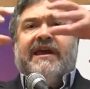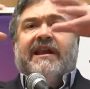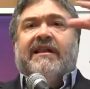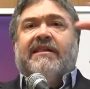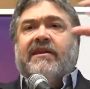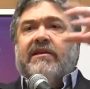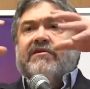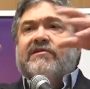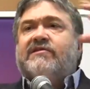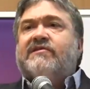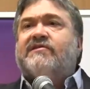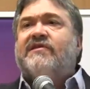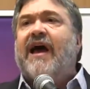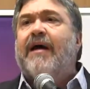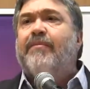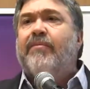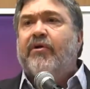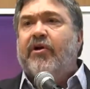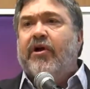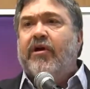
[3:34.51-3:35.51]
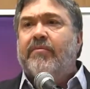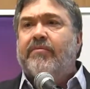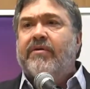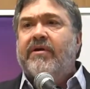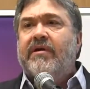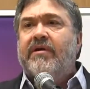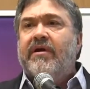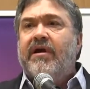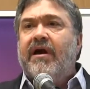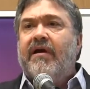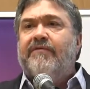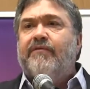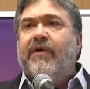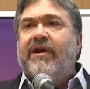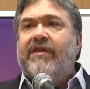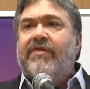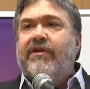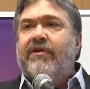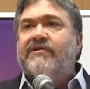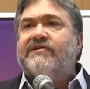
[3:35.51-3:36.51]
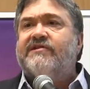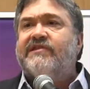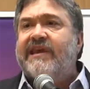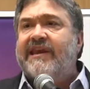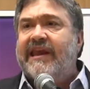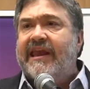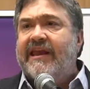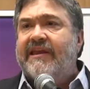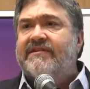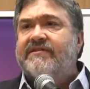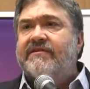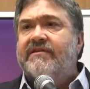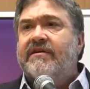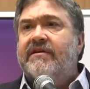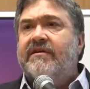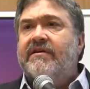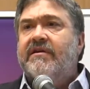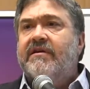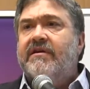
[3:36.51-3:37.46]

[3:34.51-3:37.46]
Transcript: in a little suburb of one of their cities.